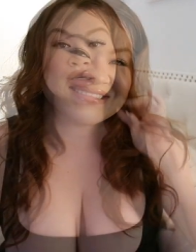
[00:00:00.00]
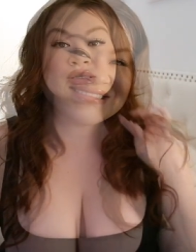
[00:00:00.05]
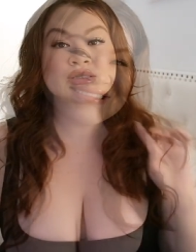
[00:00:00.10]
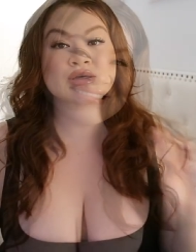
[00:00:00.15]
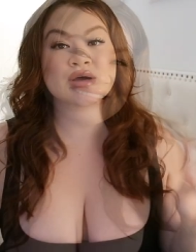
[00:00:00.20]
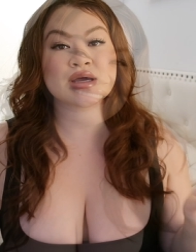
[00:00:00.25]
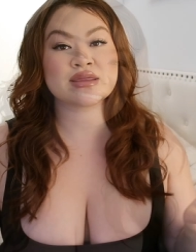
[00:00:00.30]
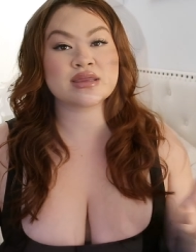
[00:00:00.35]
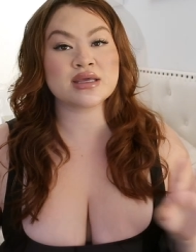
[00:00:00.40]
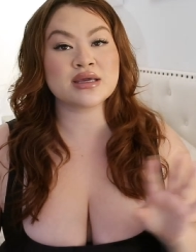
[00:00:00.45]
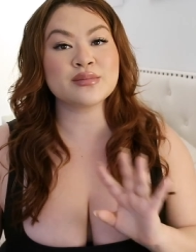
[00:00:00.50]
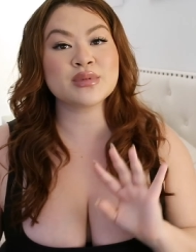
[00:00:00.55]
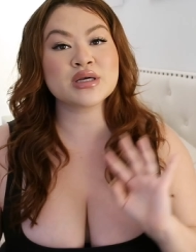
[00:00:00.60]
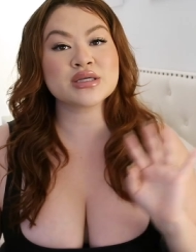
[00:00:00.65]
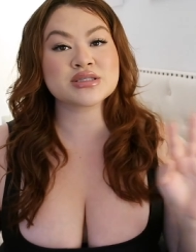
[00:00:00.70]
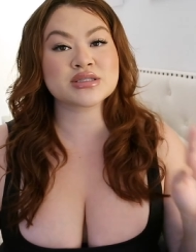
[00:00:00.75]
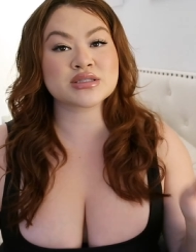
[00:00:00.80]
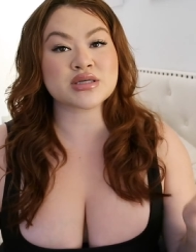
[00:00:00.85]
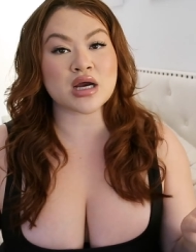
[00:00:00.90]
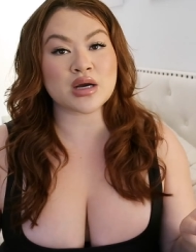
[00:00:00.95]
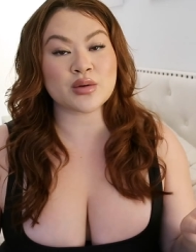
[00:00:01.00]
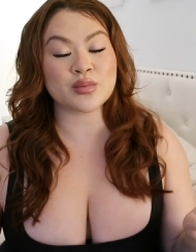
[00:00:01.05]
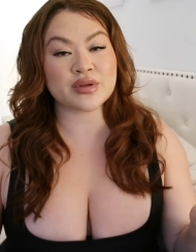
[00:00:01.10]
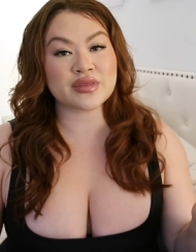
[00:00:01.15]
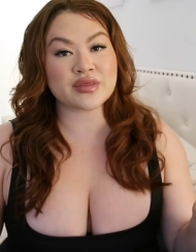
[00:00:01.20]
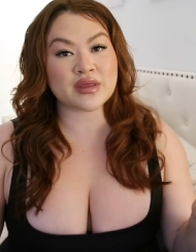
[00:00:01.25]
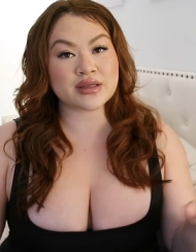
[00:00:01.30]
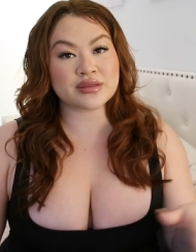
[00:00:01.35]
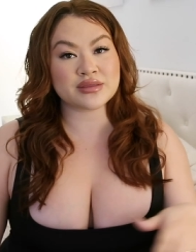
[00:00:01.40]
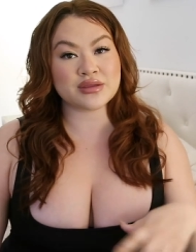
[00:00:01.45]
So I think I'm gonna start
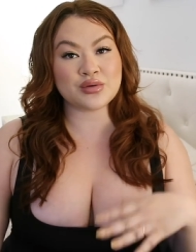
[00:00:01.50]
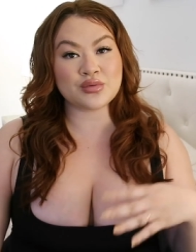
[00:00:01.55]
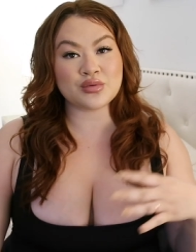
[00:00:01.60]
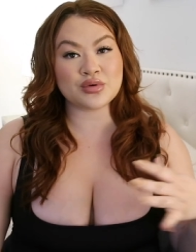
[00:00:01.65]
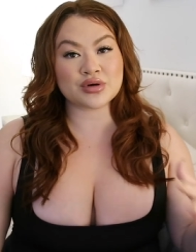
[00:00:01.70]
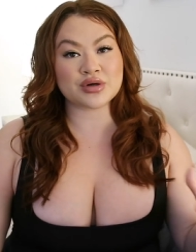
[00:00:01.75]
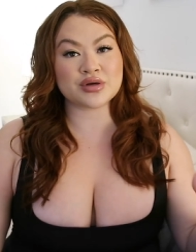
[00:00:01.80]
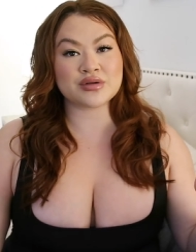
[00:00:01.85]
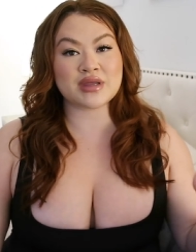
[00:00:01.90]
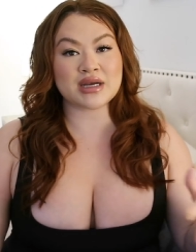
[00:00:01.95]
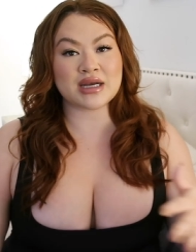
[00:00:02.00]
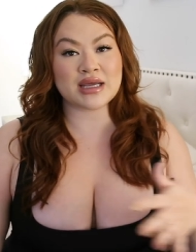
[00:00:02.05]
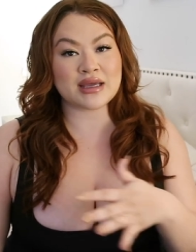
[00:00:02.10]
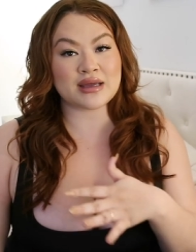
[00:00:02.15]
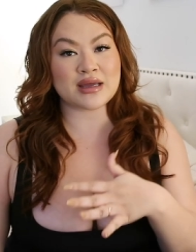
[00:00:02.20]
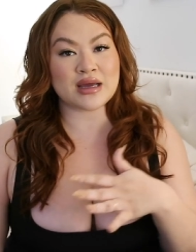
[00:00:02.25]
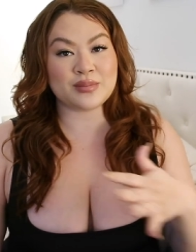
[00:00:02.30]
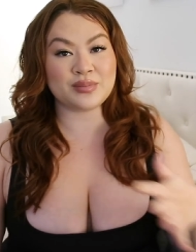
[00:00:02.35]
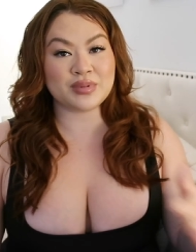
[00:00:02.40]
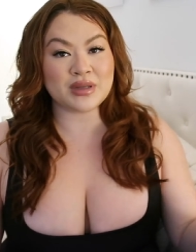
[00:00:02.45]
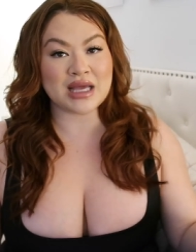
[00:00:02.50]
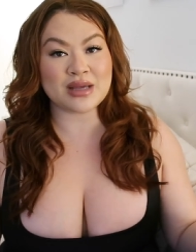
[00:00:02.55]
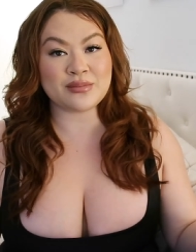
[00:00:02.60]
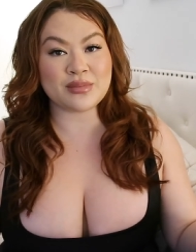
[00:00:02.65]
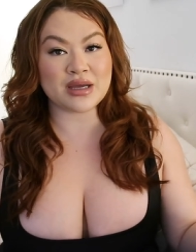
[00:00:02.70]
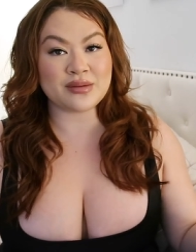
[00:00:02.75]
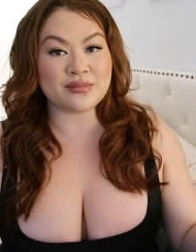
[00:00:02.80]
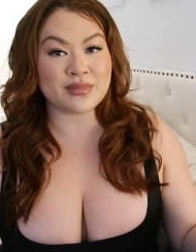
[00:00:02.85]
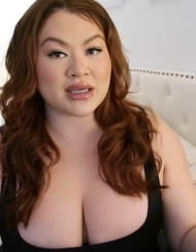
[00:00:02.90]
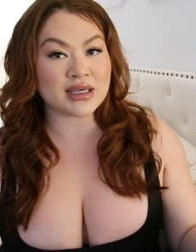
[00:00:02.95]
with like the order that I apply
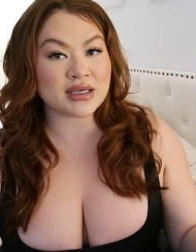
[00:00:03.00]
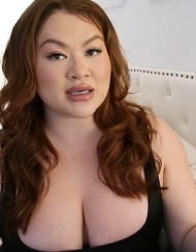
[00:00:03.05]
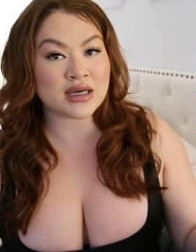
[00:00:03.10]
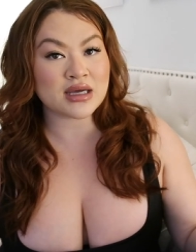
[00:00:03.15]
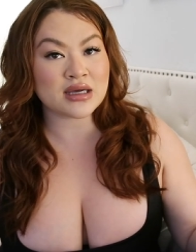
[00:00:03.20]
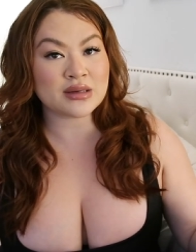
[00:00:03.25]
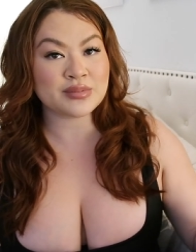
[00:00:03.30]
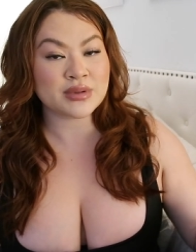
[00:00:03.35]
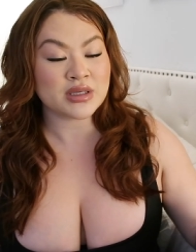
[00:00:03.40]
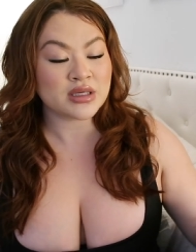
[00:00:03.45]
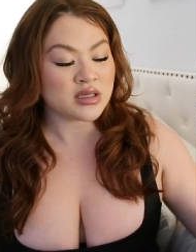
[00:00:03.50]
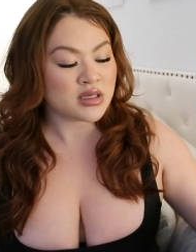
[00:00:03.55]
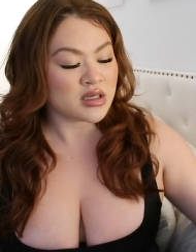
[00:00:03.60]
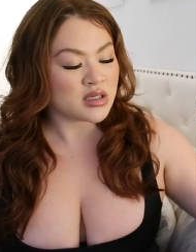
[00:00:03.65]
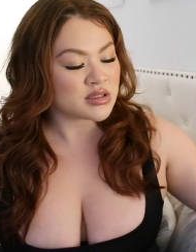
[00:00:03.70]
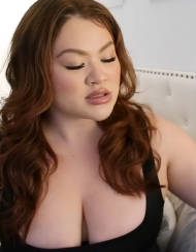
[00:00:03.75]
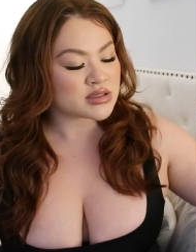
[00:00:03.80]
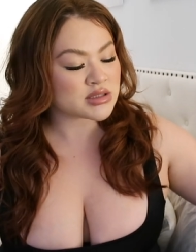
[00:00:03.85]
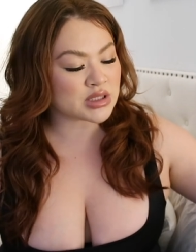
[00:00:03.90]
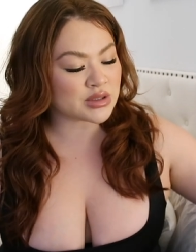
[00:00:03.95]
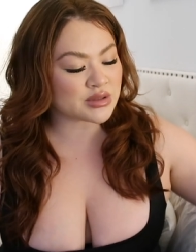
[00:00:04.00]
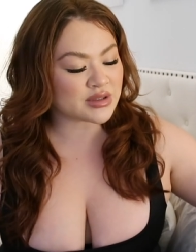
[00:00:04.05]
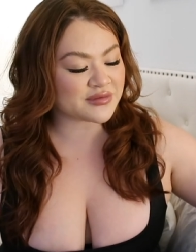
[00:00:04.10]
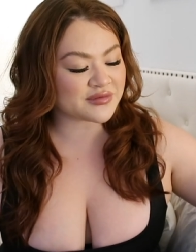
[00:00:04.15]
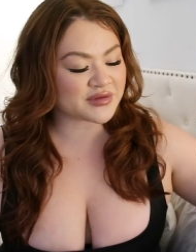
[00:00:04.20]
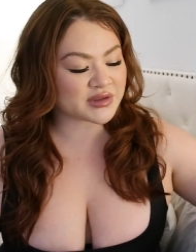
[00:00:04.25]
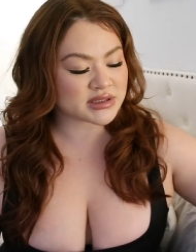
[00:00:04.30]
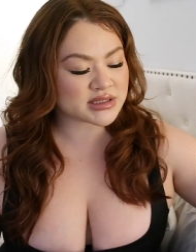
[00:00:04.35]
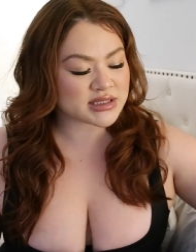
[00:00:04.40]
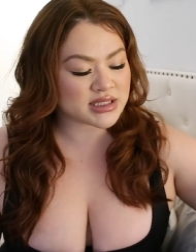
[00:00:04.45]
my makeup. So the
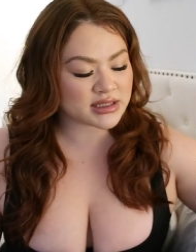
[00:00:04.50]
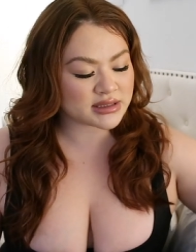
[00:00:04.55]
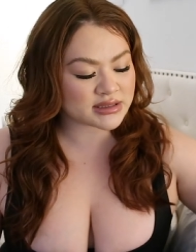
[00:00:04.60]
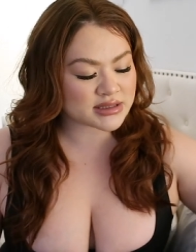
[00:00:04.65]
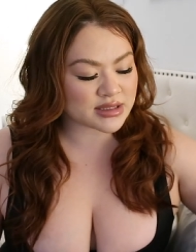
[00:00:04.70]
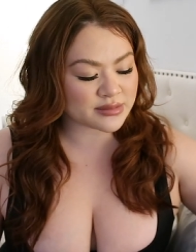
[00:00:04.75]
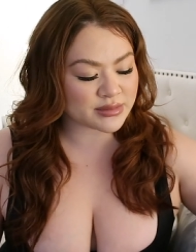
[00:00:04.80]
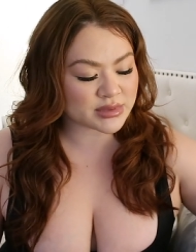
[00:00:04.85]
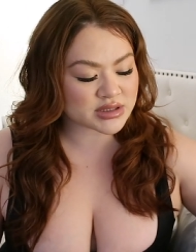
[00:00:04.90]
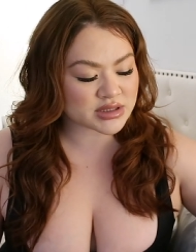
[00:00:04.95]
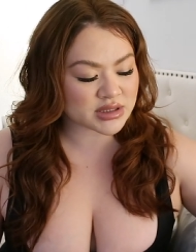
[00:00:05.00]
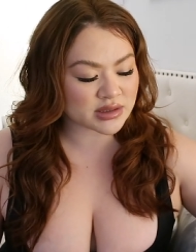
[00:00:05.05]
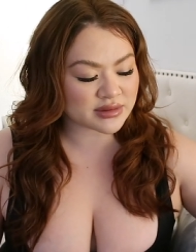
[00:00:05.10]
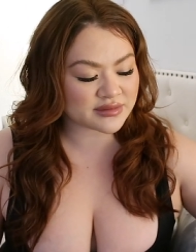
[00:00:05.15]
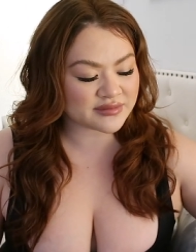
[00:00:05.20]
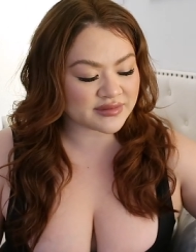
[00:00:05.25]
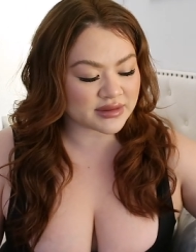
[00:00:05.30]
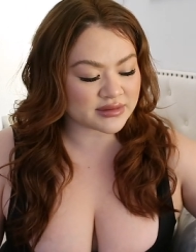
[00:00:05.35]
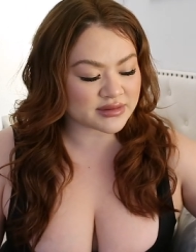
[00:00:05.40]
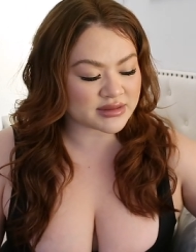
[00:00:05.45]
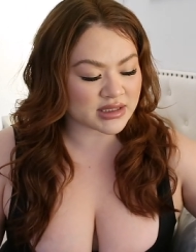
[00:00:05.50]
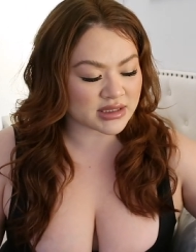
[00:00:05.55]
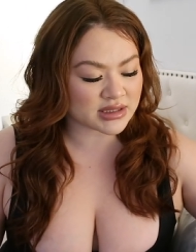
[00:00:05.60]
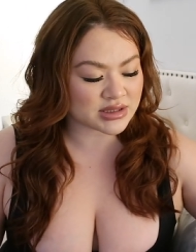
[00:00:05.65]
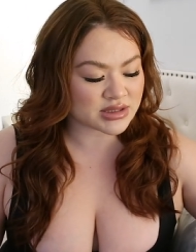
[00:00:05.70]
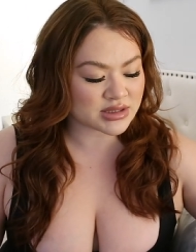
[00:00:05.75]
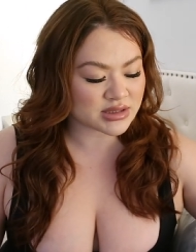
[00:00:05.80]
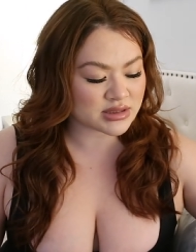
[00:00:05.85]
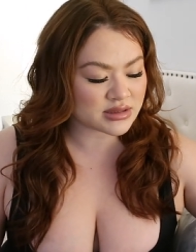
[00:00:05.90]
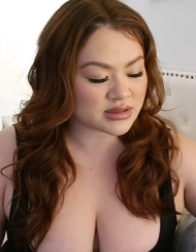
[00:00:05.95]
first thing is I'm gonna start with
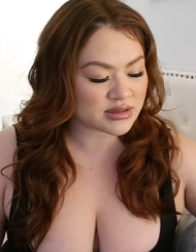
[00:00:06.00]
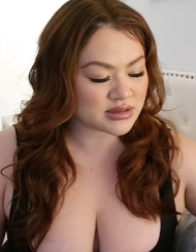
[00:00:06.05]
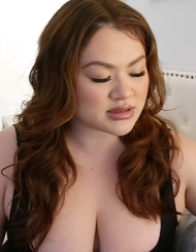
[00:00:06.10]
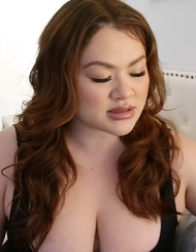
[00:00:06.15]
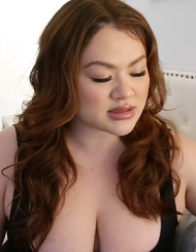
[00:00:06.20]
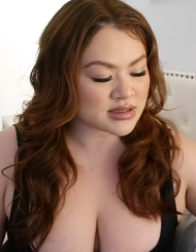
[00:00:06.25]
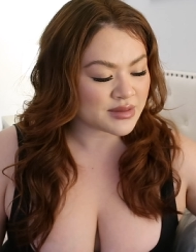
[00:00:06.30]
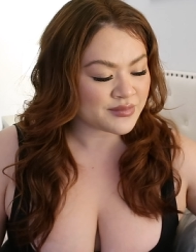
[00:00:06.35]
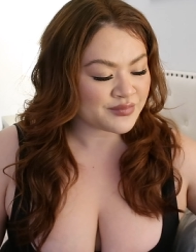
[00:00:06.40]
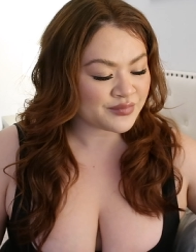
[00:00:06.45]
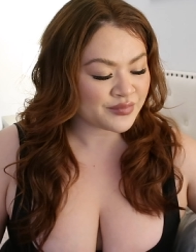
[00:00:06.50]
foundations.